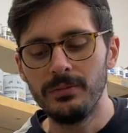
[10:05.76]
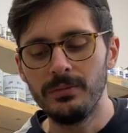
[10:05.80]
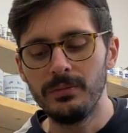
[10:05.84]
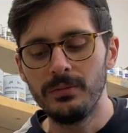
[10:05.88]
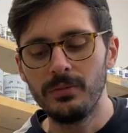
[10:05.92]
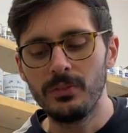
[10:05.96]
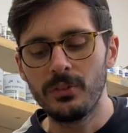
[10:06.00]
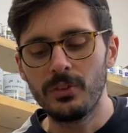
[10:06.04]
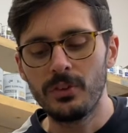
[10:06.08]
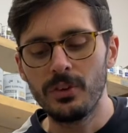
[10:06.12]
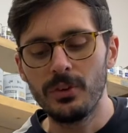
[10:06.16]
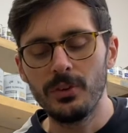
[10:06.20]

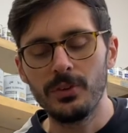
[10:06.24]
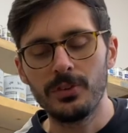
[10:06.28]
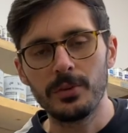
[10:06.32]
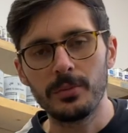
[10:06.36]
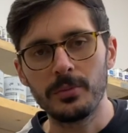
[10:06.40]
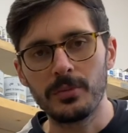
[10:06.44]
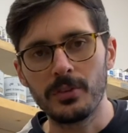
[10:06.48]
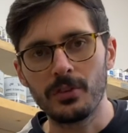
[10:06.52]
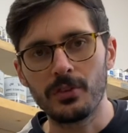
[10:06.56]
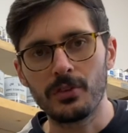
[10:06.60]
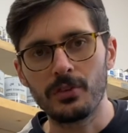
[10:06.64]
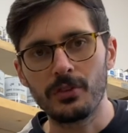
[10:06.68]
do
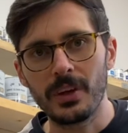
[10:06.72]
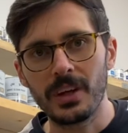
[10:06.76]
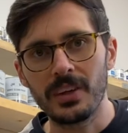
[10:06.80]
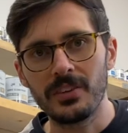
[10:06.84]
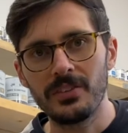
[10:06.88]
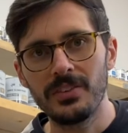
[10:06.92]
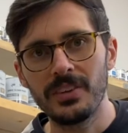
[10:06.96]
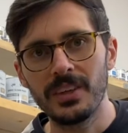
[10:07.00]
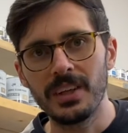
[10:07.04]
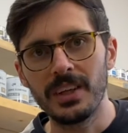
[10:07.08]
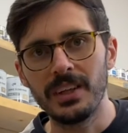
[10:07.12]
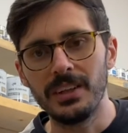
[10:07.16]
some
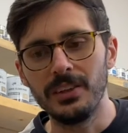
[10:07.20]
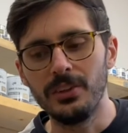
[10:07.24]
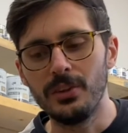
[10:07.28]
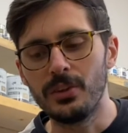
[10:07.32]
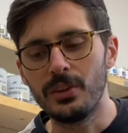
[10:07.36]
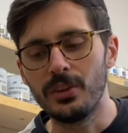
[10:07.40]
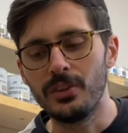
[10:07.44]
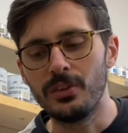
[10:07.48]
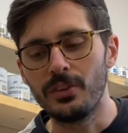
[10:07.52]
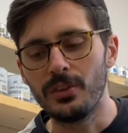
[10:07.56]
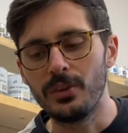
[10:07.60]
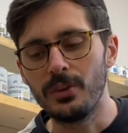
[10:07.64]
distressing, you
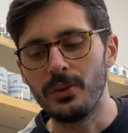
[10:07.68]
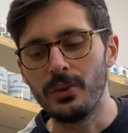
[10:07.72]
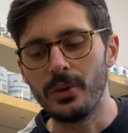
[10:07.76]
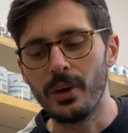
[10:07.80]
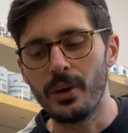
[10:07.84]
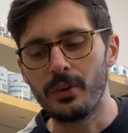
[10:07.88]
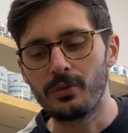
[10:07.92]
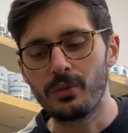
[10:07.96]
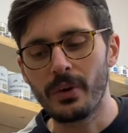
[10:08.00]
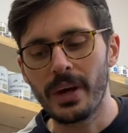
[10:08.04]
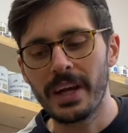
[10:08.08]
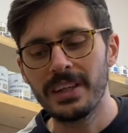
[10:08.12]
can do
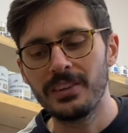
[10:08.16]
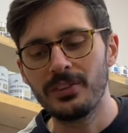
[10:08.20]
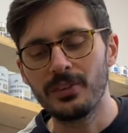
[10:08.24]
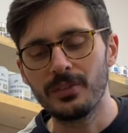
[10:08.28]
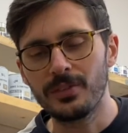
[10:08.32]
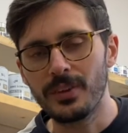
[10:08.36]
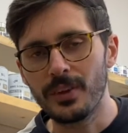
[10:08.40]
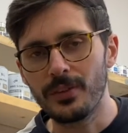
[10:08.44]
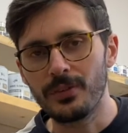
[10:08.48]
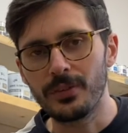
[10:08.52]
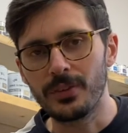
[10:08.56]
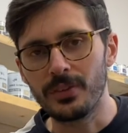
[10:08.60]
a range of
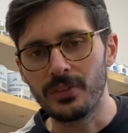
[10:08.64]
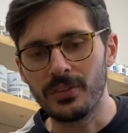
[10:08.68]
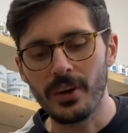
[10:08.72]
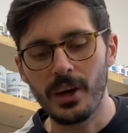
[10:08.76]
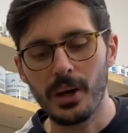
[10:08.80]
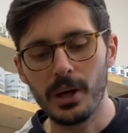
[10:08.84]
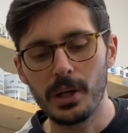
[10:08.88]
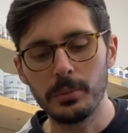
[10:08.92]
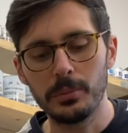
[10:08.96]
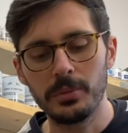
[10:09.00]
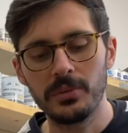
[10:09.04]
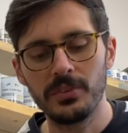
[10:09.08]
different
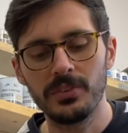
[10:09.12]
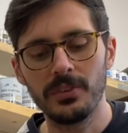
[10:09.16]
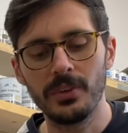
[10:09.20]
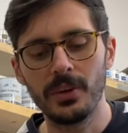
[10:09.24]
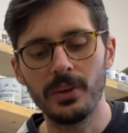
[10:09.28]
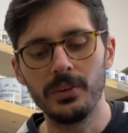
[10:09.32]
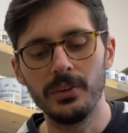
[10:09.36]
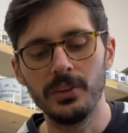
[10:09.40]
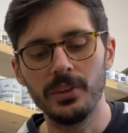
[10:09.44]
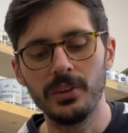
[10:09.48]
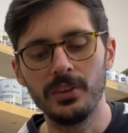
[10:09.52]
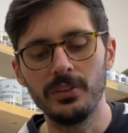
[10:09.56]
types. So
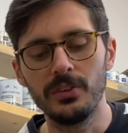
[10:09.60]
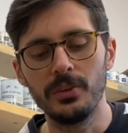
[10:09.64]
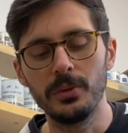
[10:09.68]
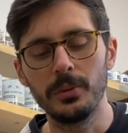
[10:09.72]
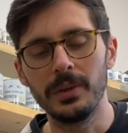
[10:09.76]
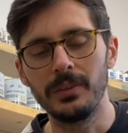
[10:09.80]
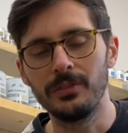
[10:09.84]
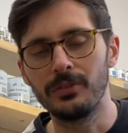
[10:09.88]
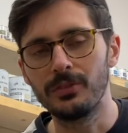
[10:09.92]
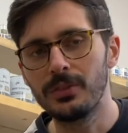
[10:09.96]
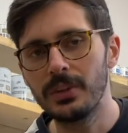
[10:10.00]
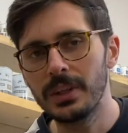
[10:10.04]
you can do
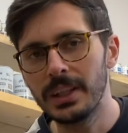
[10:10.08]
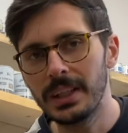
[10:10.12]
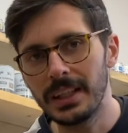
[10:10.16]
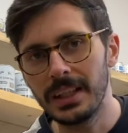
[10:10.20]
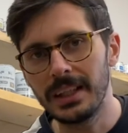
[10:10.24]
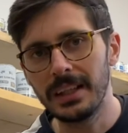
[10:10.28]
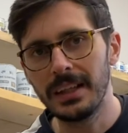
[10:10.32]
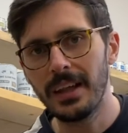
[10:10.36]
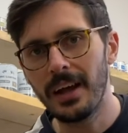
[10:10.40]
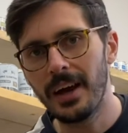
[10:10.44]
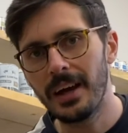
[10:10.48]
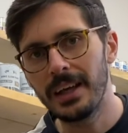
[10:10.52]
it really
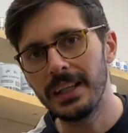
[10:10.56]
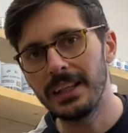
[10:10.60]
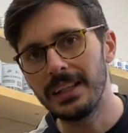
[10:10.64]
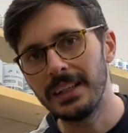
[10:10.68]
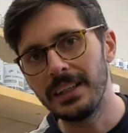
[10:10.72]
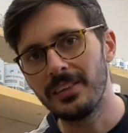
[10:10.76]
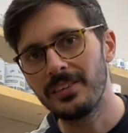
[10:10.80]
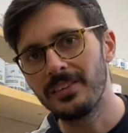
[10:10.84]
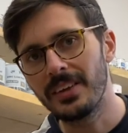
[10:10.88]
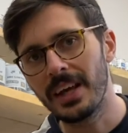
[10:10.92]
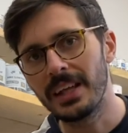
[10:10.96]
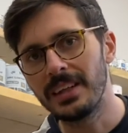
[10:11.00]
lightly
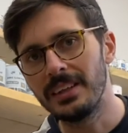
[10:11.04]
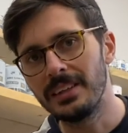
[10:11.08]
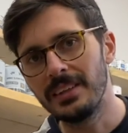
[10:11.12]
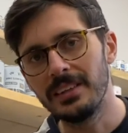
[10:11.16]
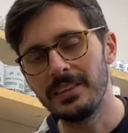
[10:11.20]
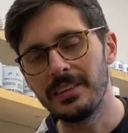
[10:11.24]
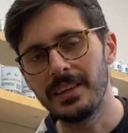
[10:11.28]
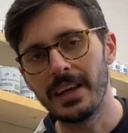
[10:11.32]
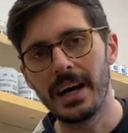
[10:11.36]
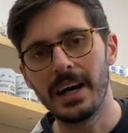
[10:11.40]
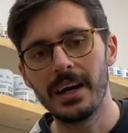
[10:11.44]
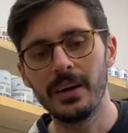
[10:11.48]

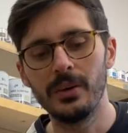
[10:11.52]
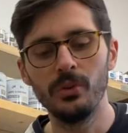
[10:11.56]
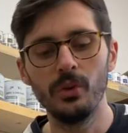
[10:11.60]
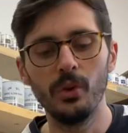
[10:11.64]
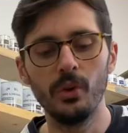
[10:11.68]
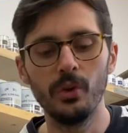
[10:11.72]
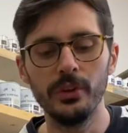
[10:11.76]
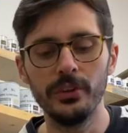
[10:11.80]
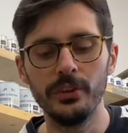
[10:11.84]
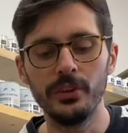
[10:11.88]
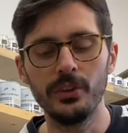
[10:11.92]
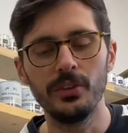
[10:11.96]
sanded down,
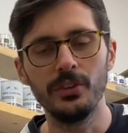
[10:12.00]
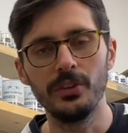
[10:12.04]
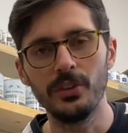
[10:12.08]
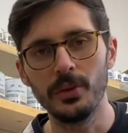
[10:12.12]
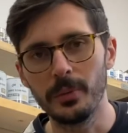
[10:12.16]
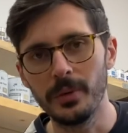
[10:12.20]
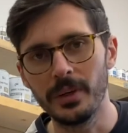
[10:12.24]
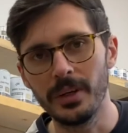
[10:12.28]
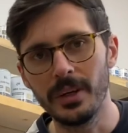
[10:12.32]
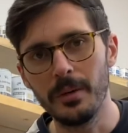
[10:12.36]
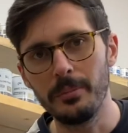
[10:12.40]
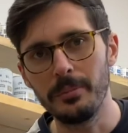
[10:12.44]
or you can do
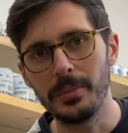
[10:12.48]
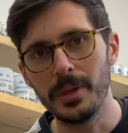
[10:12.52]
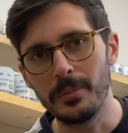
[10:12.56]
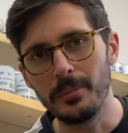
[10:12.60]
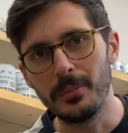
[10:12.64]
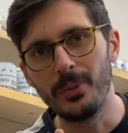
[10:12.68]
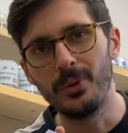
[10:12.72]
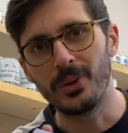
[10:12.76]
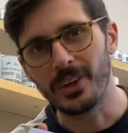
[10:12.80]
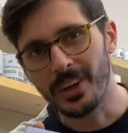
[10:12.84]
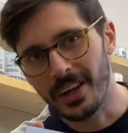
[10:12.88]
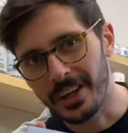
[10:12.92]
it a bit
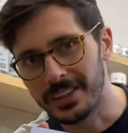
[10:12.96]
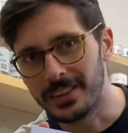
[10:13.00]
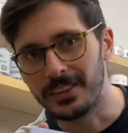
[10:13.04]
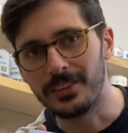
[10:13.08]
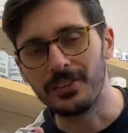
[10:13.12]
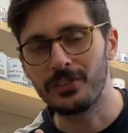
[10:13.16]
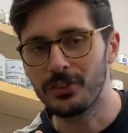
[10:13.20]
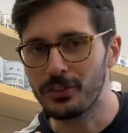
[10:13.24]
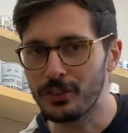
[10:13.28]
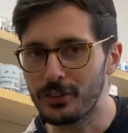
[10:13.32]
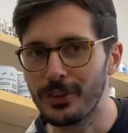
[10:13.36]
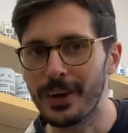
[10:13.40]
more kind of
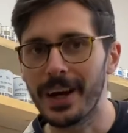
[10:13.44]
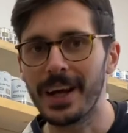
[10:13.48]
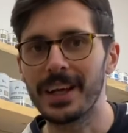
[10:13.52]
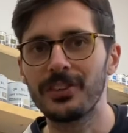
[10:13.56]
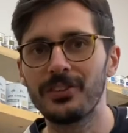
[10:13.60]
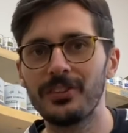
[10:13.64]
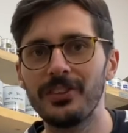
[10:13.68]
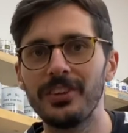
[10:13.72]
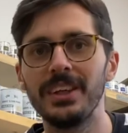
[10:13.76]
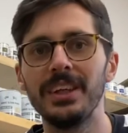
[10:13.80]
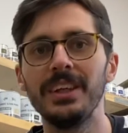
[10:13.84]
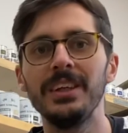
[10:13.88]

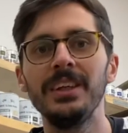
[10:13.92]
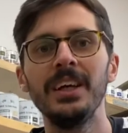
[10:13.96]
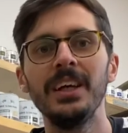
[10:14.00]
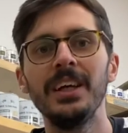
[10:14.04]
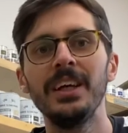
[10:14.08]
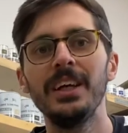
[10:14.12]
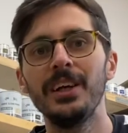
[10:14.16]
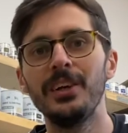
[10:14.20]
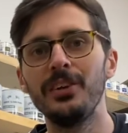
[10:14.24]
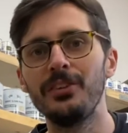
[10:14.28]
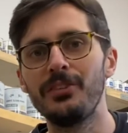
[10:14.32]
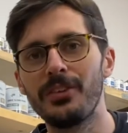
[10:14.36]
scratchy,
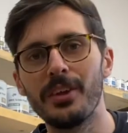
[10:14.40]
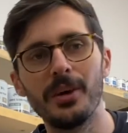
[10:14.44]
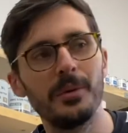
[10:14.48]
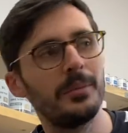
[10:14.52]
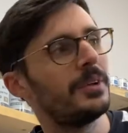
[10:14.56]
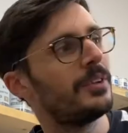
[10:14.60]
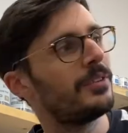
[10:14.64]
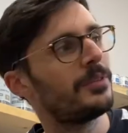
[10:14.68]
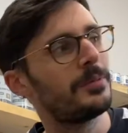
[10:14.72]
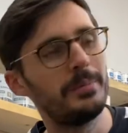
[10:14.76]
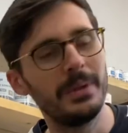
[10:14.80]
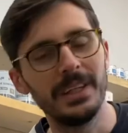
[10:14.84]
as though
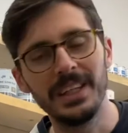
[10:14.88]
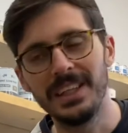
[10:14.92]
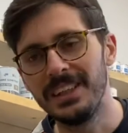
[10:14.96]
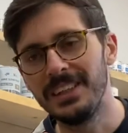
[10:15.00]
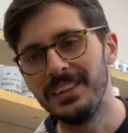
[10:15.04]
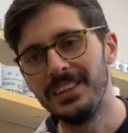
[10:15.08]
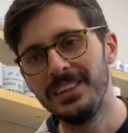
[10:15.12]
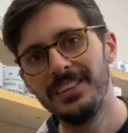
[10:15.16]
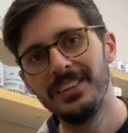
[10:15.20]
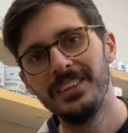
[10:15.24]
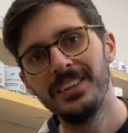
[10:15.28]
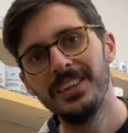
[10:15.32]
it's
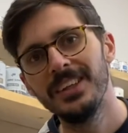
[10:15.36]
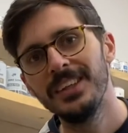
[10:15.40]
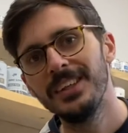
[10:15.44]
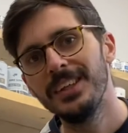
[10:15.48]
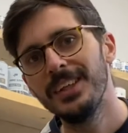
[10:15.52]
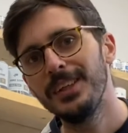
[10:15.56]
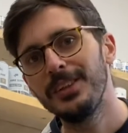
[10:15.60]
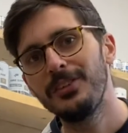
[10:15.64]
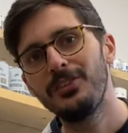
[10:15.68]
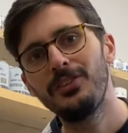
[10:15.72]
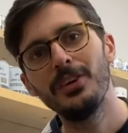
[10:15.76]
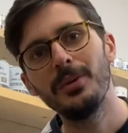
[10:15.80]
been
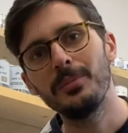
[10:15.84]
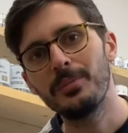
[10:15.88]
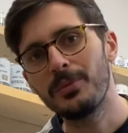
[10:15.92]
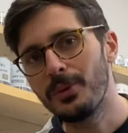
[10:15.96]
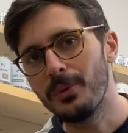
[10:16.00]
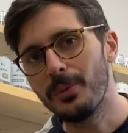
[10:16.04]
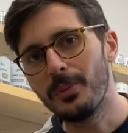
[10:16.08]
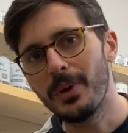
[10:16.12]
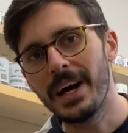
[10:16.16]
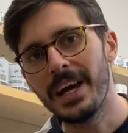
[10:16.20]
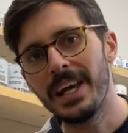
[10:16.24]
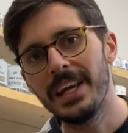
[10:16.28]
chipped
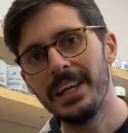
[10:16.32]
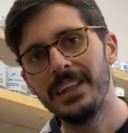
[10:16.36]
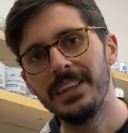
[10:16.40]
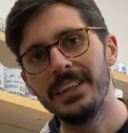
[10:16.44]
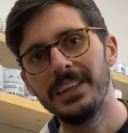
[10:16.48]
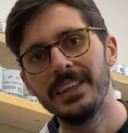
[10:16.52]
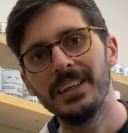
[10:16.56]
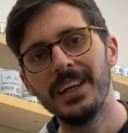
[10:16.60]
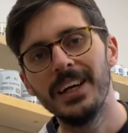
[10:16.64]
away